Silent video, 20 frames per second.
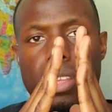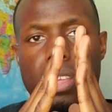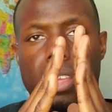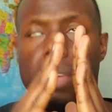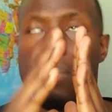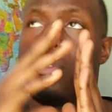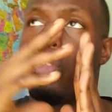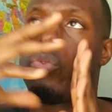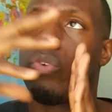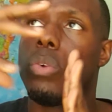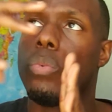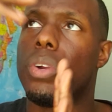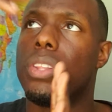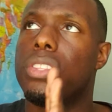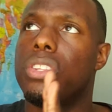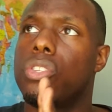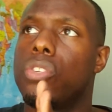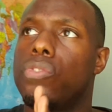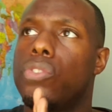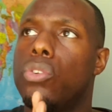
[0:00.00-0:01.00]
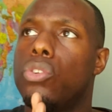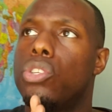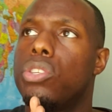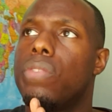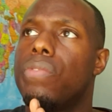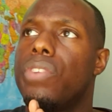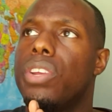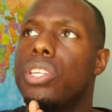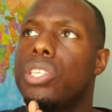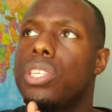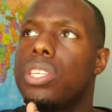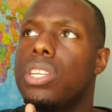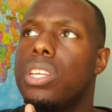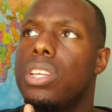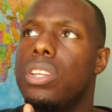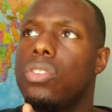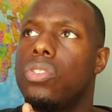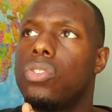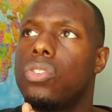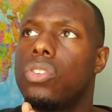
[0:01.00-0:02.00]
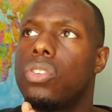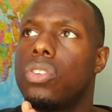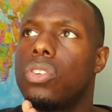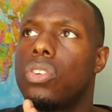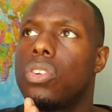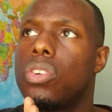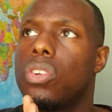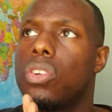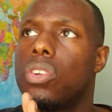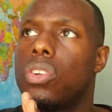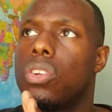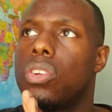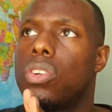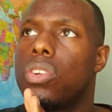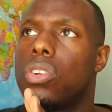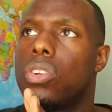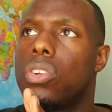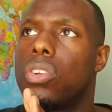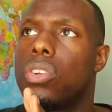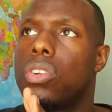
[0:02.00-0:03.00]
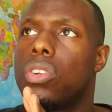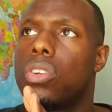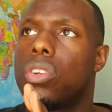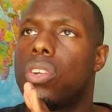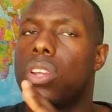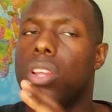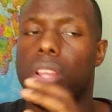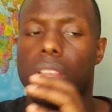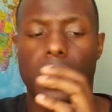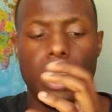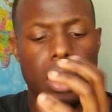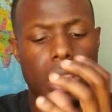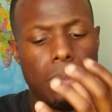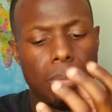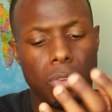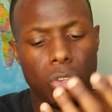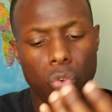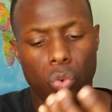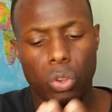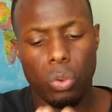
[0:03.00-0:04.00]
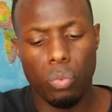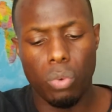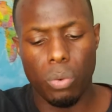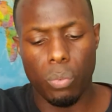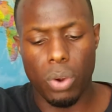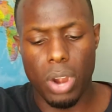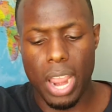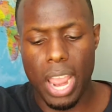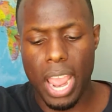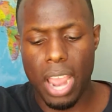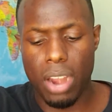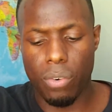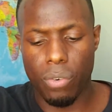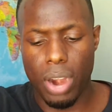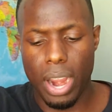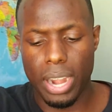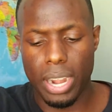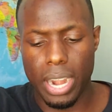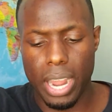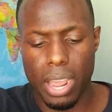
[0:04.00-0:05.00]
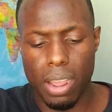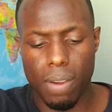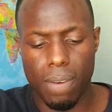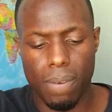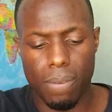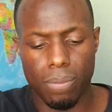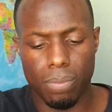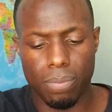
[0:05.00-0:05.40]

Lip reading: in between what this future vision is, in between where we're at right now.